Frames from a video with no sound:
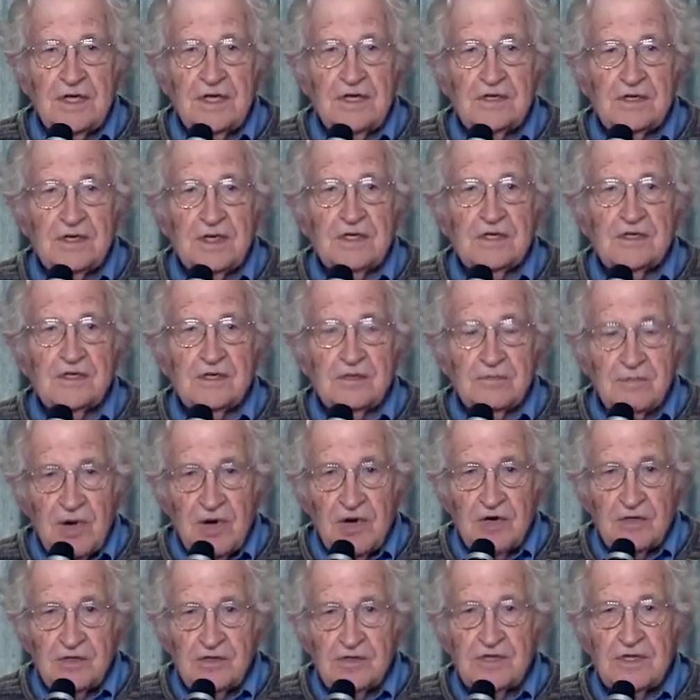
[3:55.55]
He said,
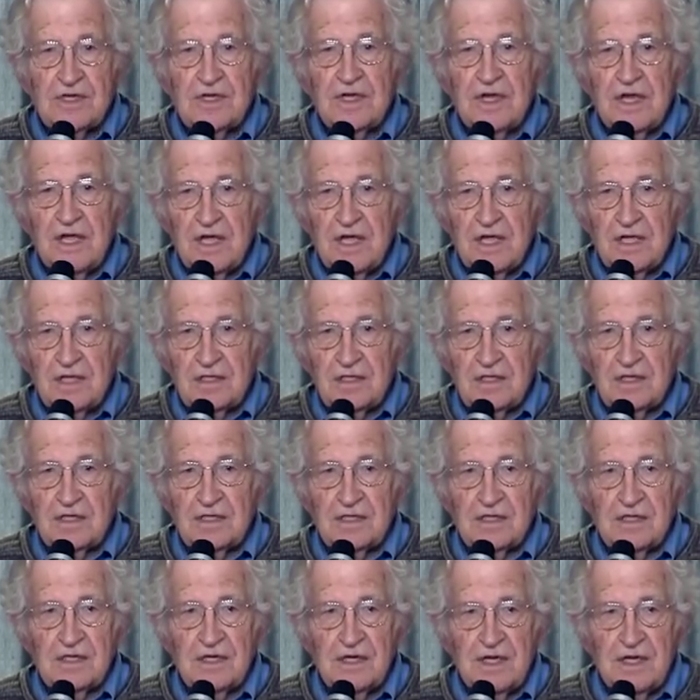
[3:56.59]
suppose in
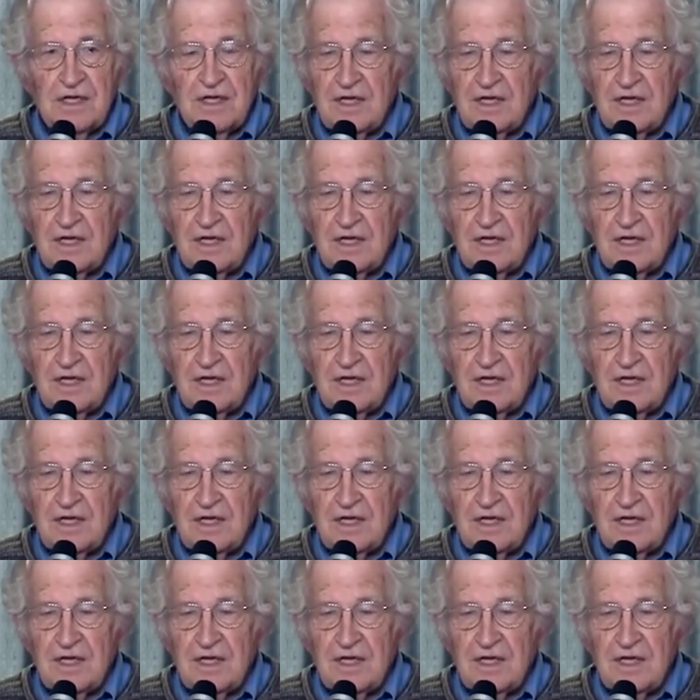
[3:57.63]
England